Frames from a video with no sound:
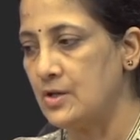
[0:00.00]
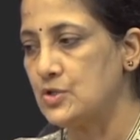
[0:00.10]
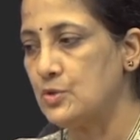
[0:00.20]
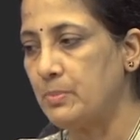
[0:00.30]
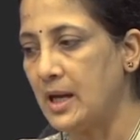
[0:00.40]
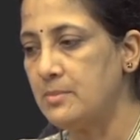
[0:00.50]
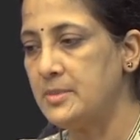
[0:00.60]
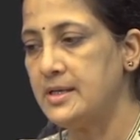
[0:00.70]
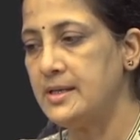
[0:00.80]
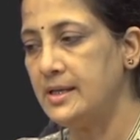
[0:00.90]
So,
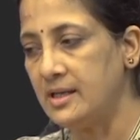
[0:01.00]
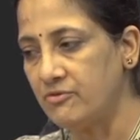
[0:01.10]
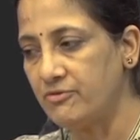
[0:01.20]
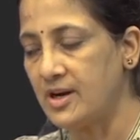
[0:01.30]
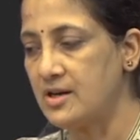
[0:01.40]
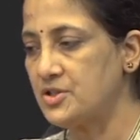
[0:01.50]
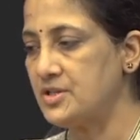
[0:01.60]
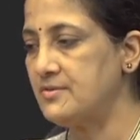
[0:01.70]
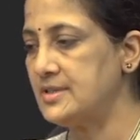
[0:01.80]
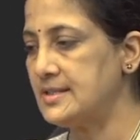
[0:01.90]
pulmonary
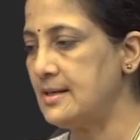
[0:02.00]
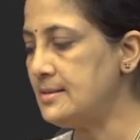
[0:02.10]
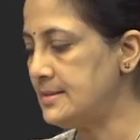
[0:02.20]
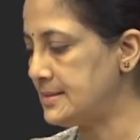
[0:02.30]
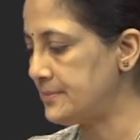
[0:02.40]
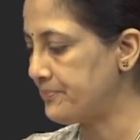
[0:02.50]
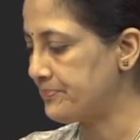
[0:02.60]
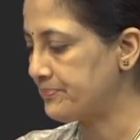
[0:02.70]
infarction results